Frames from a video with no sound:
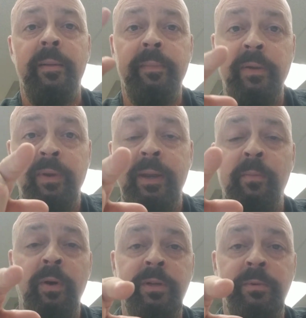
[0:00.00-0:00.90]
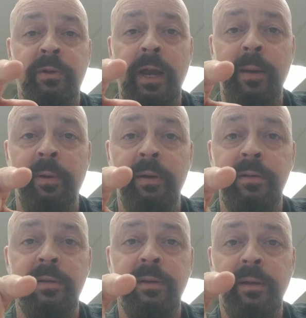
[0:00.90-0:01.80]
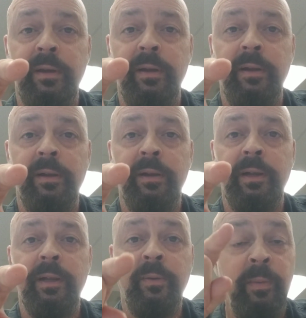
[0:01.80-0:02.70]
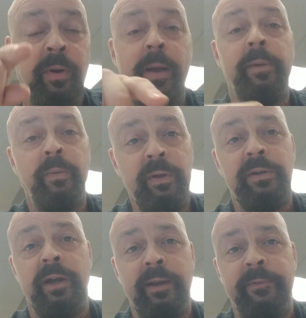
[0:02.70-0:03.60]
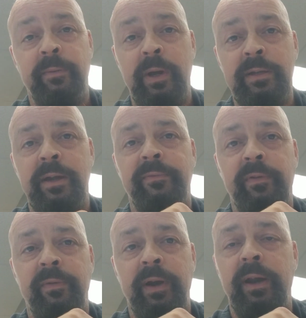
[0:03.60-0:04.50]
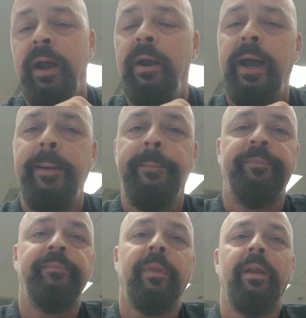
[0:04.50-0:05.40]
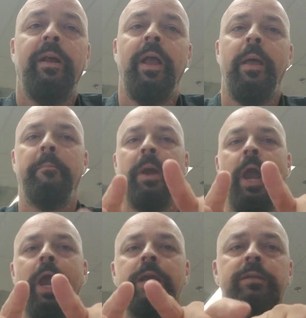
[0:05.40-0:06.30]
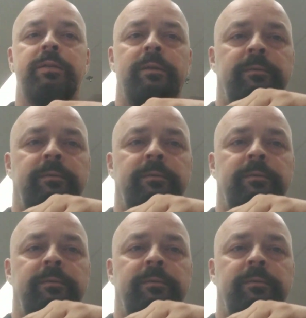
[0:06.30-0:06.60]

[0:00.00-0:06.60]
but if we get more subscribers, we probably will start giving away stuff for free. All right? Peace.